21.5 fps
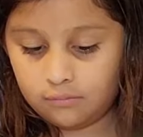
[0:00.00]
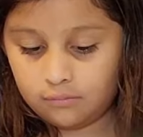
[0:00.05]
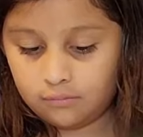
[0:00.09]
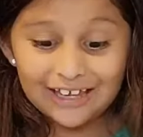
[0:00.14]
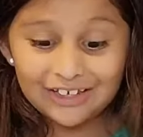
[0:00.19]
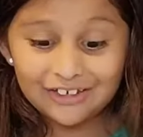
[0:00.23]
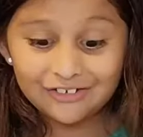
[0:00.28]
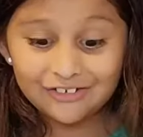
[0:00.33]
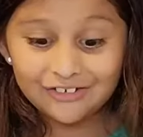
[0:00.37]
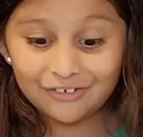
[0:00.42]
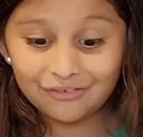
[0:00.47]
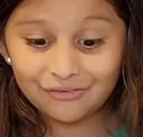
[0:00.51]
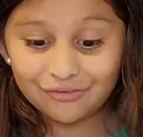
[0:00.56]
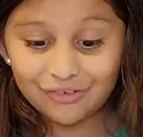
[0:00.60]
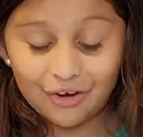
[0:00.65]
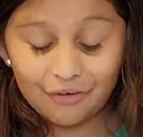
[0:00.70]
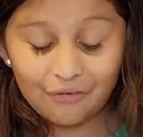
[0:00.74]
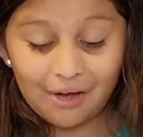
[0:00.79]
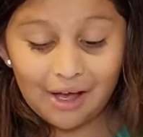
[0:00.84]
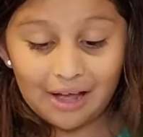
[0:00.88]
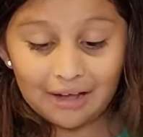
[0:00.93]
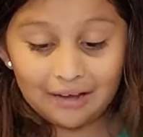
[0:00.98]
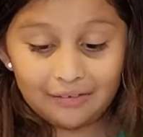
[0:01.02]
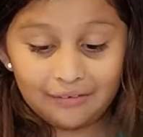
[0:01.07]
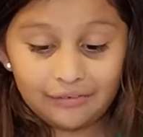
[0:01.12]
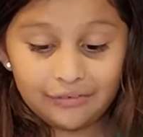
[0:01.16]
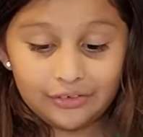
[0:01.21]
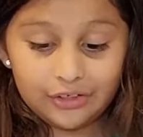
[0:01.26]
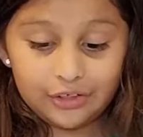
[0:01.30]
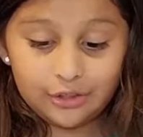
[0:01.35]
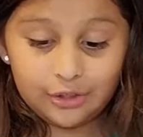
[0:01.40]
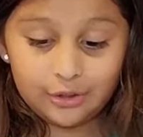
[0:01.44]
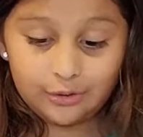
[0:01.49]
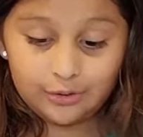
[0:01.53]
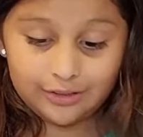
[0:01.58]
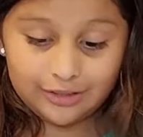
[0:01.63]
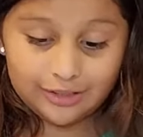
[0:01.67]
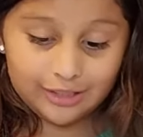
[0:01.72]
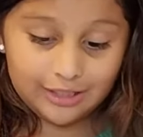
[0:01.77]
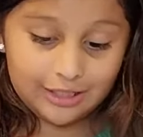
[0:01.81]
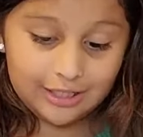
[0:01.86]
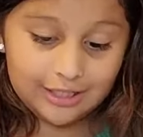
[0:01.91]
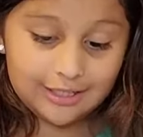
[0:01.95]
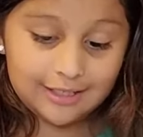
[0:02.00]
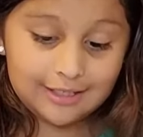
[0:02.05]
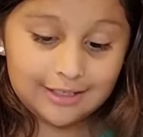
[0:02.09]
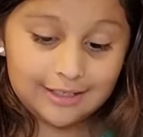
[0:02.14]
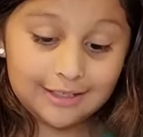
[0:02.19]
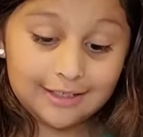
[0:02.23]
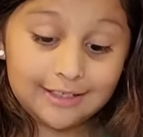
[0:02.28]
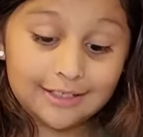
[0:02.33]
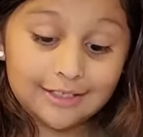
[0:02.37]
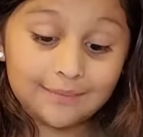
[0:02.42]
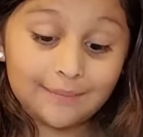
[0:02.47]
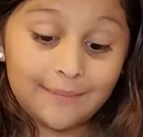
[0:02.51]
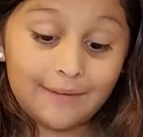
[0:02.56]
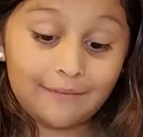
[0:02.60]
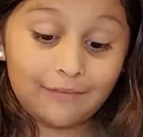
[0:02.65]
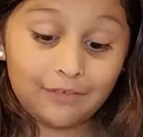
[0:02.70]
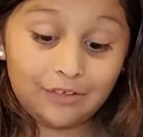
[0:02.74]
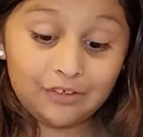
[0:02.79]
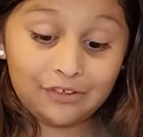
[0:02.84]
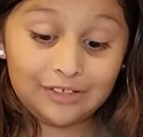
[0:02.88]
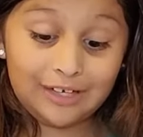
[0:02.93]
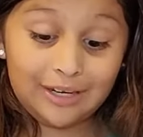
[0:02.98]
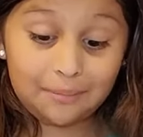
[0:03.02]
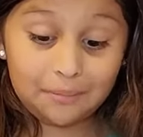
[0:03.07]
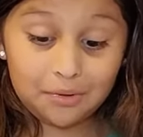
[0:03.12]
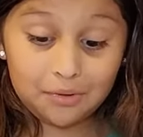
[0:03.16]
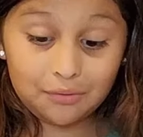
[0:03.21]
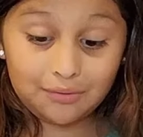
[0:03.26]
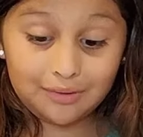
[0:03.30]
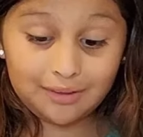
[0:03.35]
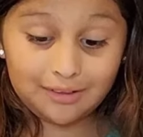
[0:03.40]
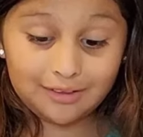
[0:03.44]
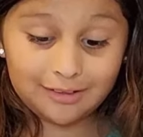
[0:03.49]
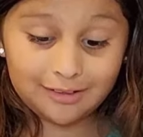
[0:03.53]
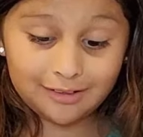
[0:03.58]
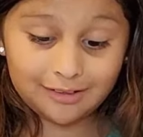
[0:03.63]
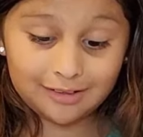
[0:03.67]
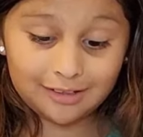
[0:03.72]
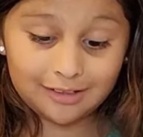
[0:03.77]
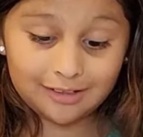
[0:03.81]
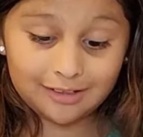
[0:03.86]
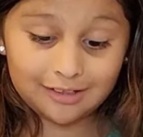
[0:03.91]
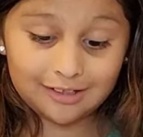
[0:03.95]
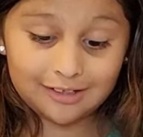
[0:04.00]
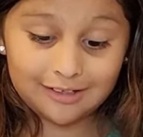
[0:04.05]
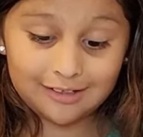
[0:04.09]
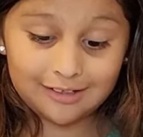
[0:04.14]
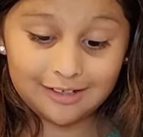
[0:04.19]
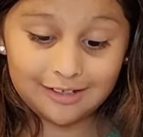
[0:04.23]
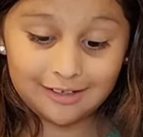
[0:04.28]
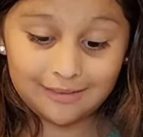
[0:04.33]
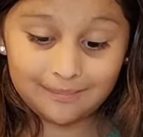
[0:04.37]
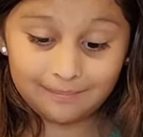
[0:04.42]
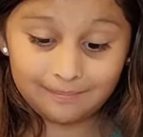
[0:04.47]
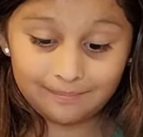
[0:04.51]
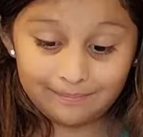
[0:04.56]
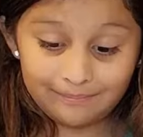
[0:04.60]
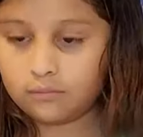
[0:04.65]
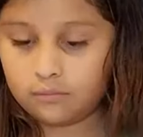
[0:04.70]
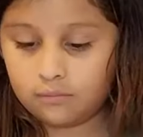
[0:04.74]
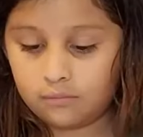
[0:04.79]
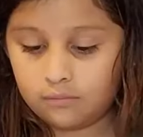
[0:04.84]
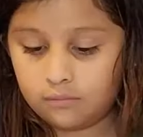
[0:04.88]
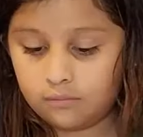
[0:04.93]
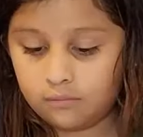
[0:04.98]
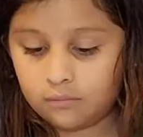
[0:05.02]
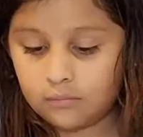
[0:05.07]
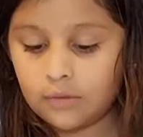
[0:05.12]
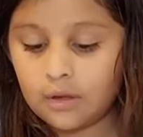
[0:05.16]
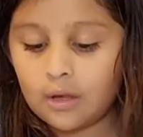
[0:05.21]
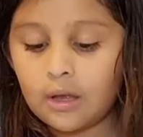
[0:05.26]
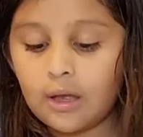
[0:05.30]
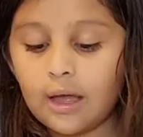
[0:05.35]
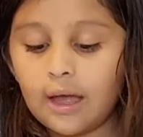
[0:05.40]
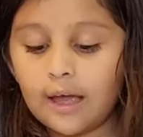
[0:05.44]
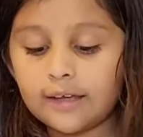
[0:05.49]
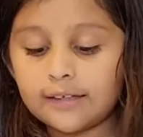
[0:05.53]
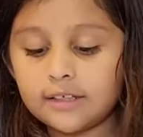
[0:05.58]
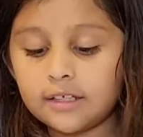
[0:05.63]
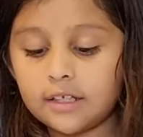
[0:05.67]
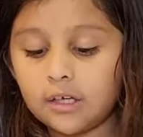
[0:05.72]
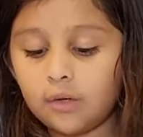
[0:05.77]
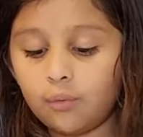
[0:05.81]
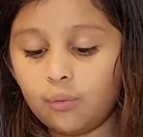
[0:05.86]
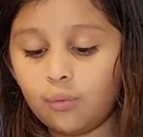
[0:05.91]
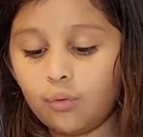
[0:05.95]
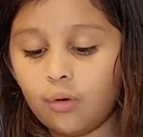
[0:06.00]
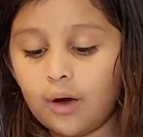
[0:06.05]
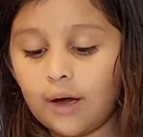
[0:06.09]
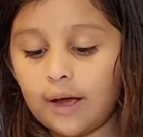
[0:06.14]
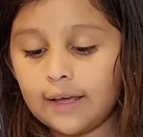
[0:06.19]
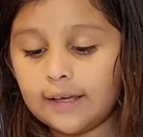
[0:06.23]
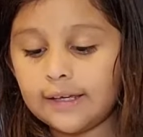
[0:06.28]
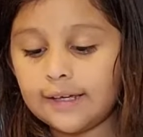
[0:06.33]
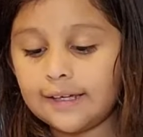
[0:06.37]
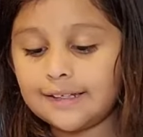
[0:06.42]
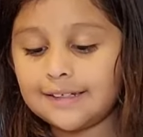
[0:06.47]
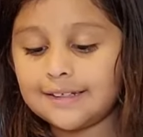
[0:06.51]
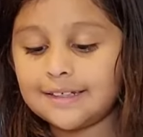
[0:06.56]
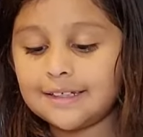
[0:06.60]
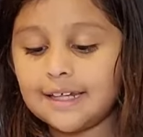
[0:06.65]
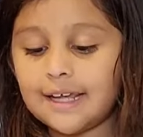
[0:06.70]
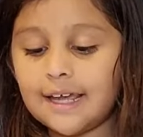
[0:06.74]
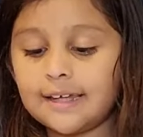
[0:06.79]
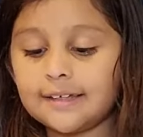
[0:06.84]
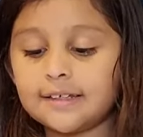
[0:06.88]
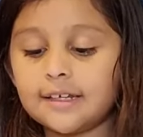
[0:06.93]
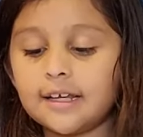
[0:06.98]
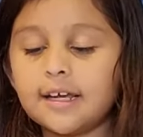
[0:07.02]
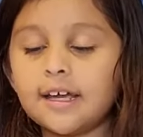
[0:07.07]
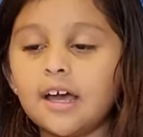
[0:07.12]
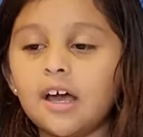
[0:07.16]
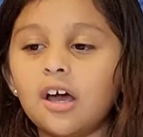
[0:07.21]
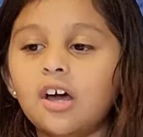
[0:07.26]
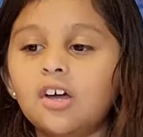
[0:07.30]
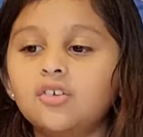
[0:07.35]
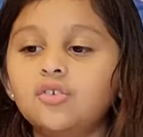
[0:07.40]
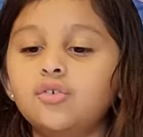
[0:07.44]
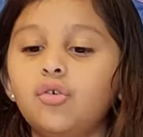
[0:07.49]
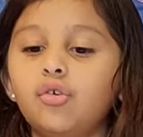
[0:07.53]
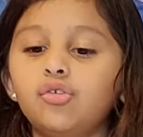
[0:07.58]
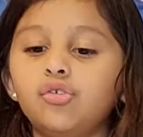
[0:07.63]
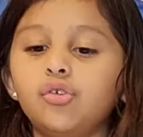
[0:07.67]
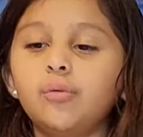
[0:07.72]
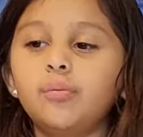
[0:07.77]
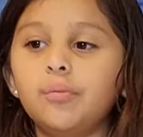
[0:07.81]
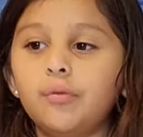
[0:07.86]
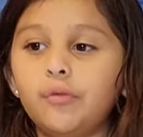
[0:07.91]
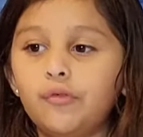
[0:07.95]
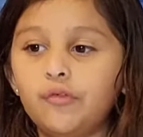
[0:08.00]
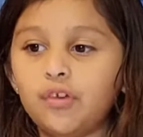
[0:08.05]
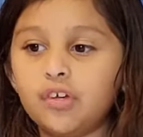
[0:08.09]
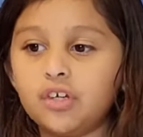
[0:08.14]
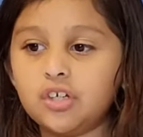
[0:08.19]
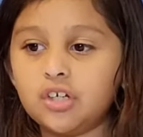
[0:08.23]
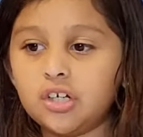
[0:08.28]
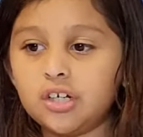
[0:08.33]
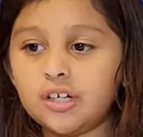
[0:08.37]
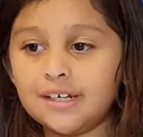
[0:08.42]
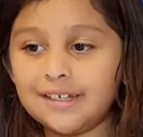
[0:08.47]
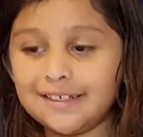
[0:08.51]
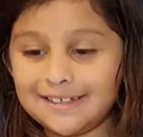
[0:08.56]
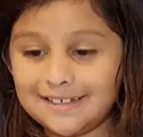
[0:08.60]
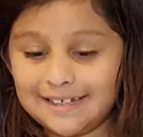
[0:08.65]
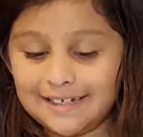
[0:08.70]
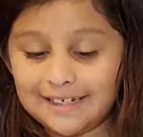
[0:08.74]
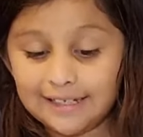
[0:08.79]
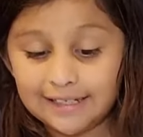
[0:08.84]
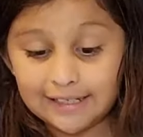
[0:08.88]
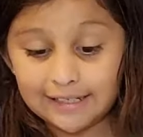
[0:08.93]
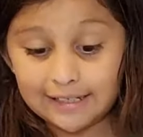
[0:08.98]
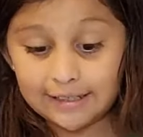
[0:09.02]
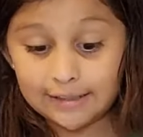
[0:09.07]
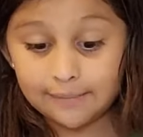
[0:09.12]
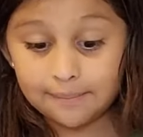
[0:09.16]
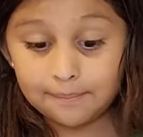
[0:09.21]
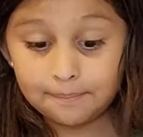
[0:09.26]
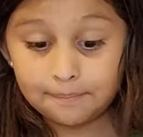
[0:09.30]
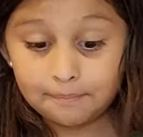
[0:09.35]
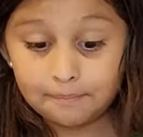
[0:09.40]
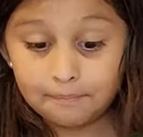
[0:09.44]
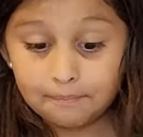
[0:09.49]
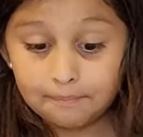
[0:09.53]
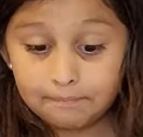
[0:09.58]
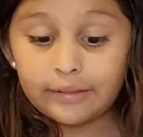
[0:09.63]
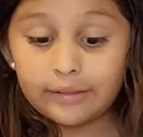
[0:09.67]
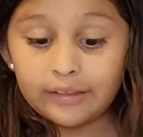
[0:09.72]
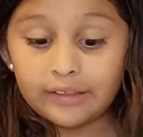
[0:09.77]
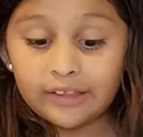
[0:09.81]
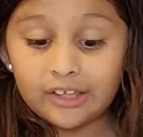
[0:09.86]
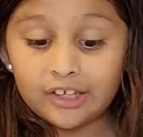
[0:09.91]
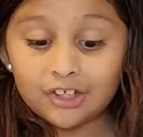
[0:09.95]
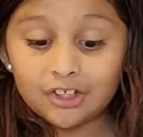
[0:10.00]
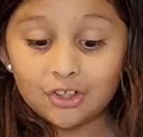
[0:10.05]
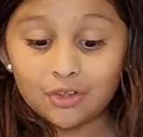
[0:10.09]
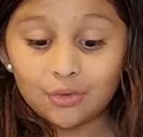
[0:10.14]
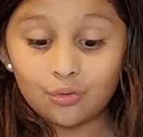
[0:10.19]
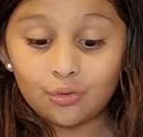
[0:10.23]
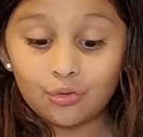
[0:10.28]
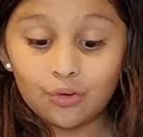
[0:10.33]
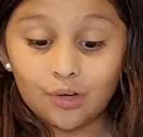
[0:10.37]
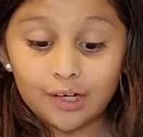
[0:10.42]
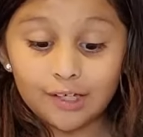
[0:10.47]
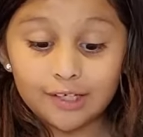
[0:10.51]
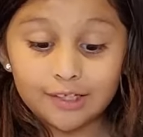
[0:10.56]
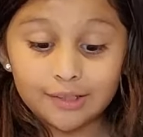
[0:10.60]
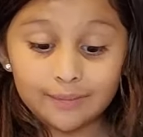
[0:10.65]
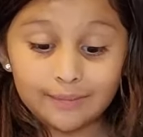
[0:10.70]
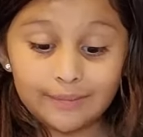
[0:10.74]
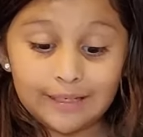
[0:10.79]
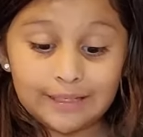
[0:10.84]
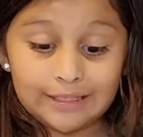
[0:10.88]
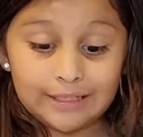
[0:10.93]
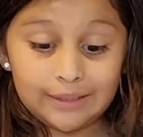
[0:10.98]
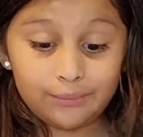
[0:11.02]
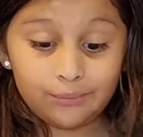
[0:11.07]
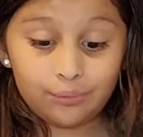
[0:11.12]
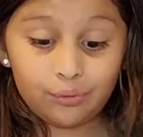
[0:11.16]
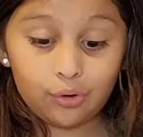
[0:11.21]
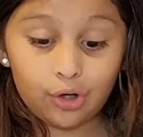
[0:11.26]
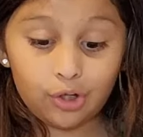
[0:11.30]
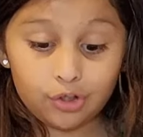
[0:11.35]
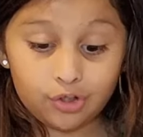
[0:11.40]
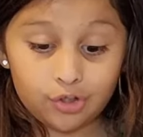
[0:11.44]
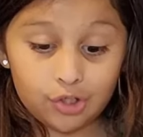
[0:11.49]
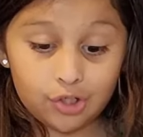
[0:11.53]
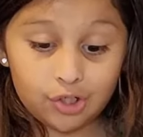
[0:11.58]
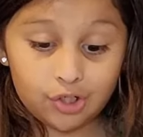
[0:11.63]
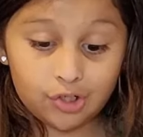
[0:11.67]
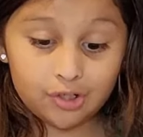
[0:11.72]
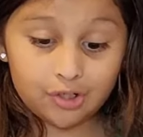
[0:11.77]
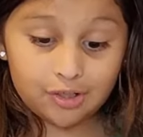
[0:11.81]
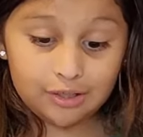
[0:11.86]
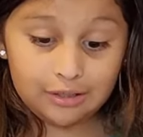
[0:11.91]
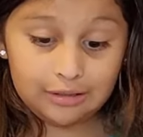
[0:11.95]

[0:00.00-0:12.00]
I don't know how to do this neatly. It's my first time doing this, actually. I see why it says adult supervision is needed. This is quite a messy project.